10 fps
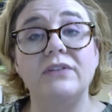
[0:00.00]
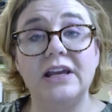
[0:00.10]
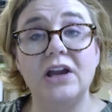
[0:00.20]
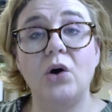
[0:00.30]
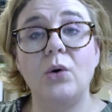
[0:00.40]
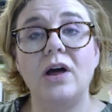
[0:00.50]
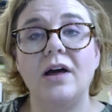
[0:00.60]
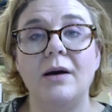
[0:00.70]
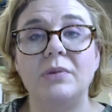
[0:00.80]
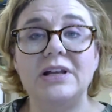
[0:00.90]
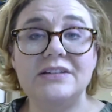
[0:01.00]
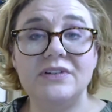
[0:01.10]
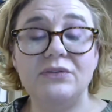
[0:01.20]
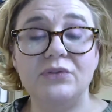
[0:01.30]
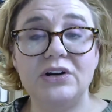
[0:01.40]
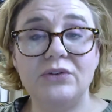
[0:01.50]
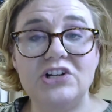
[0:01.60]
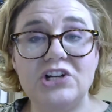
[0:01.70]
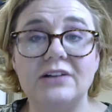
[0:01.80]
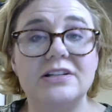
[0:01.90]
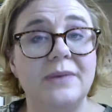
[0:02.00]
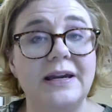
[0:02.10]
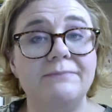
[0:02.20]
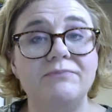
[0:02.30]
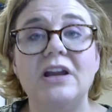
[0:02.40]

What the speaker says: video, please feel free to reach out to me.